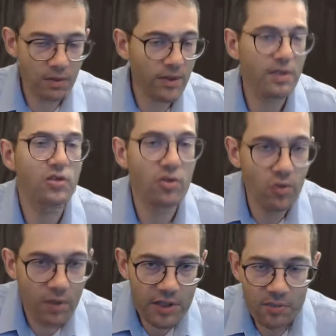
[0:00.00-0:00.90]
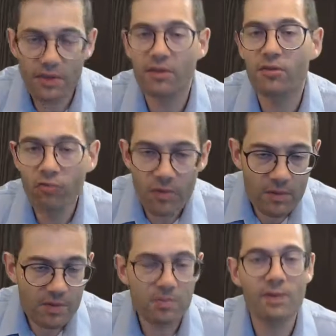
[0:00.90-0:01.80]
within 2 weeks, within 3
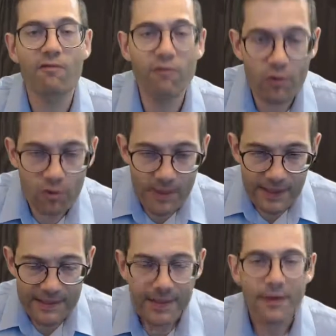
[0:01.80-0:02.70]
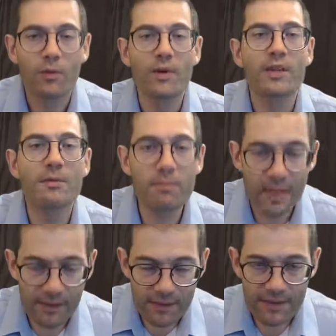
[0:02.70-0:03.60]
weeks, within 4 weeks, within
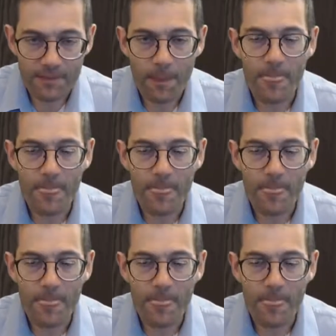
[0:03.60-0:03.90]
months,